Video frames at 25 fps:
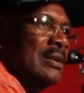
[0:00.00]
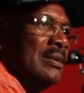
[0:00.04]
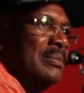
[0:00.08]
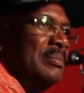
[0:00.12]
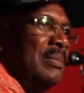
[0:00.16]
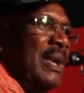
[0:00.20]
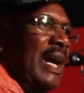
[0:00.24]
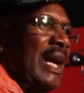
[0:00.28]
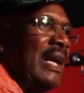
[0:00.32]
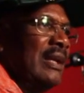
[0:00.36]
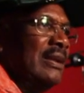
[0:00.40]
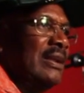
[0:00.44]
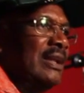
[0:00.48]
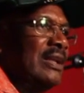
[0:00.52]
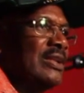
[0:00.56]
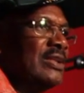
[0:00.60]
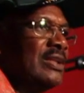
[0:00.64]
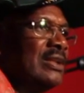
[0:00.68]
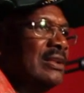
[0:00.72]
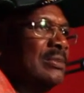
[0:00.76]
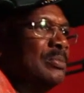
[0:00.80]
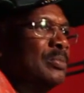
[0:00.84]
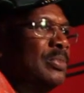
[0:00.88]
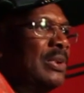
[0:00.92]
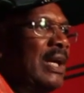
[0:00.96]
My
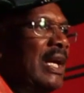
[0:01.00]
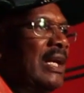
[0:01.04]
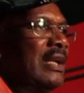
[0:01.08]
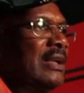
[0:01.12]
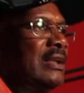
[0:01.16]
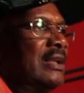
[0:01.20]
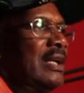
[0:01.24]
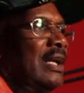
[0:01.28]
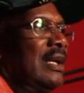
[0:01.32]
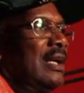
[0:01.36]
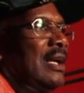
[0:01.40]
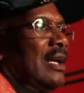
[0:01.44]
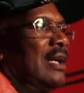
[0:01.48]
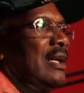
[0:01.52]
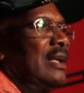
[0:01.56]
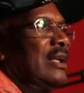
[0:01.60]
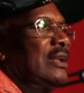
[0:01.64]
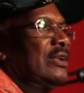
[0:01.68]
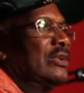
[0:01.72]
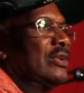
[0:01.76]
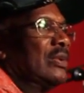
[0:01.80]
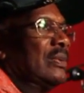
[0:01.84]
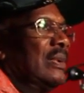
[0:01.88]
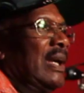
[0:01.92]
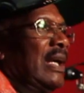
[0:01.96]
initial break
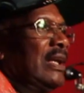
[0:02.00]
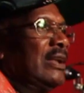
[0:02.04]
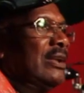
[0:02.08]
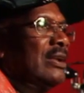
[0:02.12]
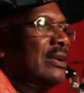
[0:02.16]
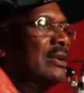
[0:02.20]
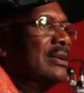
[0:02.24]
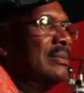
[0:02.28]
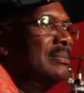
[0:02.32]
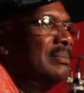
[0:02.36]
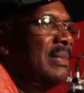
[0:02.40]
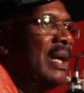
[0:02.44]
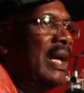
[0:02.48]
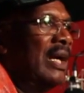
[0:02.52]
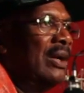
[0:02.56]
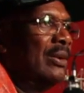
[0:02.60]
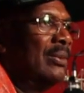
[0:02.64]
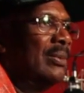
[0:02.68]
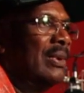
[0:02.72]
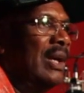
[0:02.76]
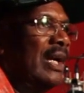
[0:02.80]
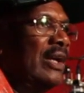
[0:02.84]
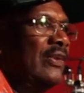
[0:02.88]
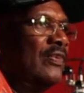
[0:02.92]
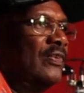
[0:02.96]
into radio, my
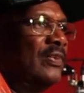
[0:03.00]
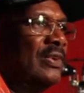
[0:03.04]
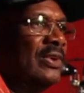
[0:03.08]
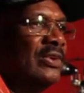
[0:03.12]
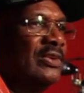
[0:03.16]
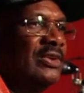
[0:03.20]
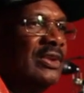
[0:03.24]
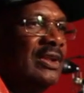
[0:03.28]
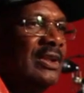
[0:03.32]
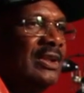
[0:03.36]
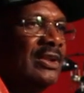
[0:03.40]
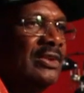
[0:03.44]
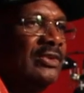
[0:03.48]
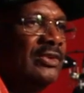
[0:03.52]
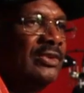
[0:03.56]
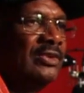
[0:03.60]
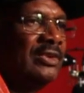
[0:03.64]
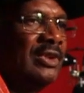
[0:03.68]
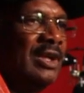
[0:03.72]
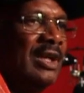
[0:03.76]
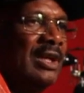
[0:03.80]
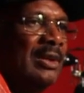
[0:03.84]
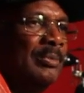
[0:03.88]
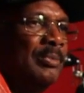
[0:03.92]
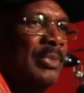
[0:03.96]
wife was a
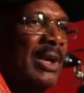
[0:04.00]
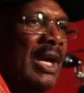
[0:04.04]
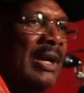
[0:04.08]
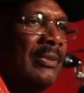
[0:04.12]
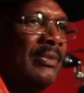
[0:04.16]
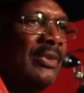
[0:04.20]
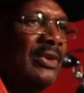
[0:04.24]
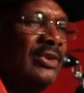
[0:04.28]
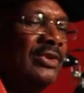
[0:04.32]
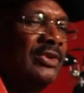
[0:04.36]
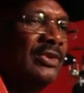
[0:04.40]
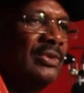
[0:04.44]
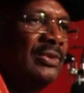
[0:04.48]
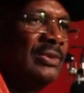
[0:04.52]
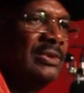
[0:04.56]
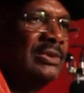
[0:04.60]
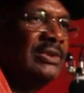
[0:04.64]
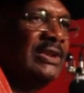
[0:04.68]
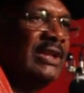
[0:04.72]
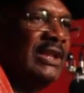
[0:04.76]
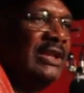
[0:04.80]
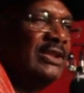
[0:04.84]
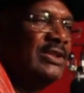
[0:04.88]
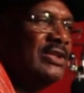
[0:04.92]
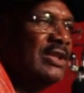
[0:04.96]
primary school
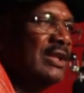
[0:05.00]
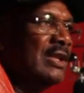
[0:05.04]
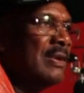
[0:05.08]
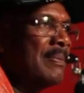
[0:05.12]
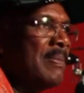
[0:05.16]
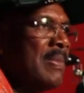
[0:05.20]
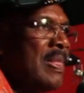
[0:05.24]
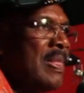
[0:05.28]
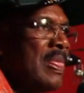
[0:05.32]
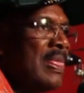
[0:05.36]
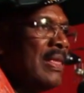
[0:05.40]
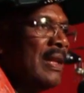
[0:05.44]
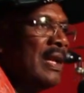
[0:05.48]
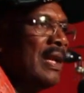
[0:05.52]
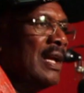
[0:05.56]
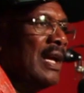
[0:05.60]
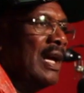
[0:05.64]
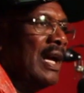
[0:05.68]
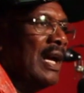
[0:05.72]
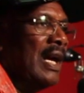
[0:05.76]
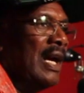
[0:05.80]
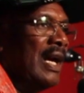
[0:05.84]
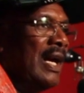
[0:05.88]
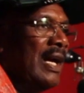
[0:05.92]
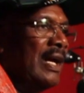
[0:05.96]
teacher,
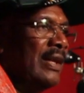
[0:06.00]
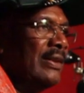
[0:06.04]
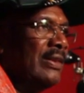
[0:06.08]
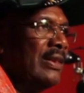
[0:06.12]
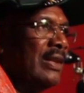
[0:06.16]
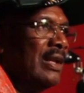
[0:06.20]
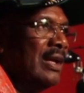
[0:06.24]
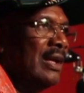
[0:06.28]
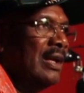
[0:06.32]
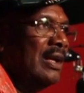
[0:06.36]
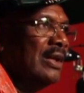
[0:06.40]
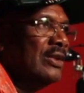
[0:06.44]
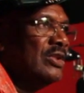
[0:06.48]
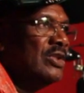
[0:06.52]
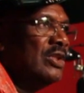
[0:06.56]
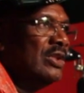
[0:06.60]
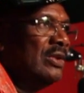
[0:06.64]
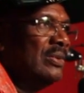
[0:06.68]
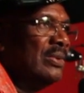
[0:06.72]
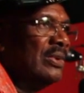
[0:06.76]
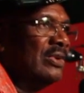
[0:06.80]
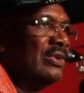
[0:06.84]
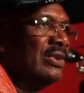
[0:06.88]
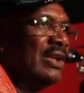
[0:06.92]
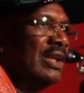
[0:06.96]
and she
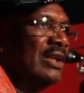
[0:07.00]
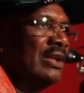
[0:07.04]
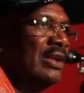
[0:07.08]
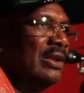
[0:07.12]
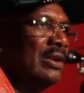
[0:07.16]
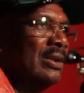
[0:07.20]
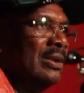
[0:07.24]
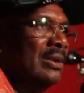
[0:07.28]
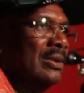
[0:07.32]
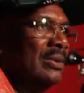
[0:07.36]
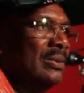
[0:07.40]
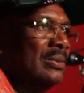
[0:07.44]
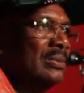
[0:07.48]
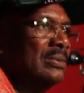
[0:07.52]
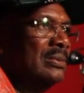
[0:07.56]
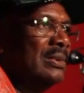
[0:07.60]
was on a